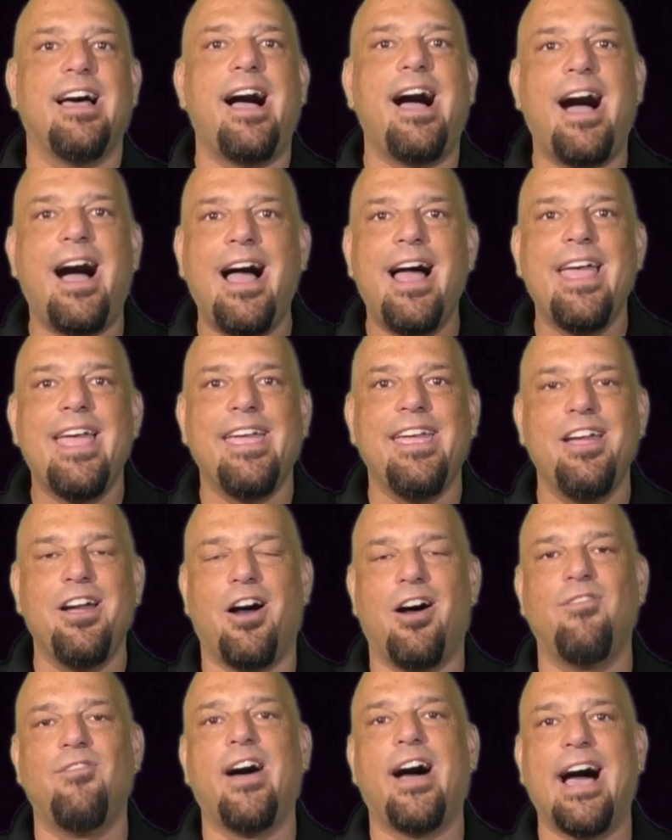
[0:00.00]
eye
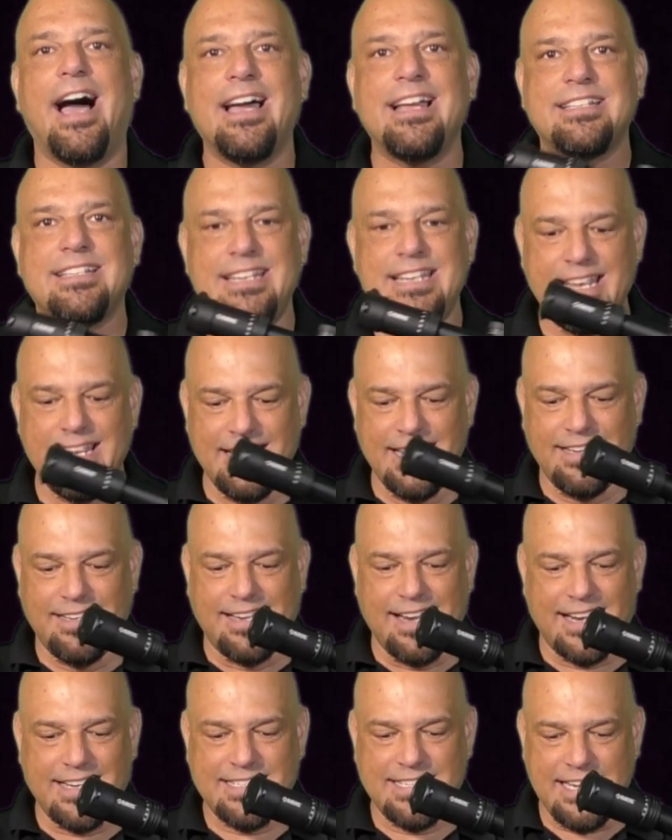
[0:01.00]
of a hussy and a
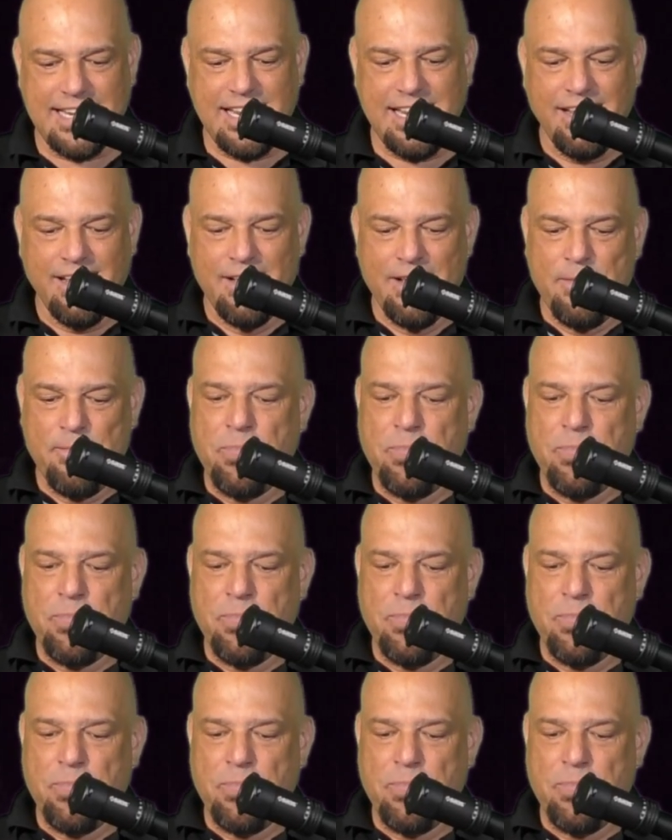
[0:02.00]
dussie,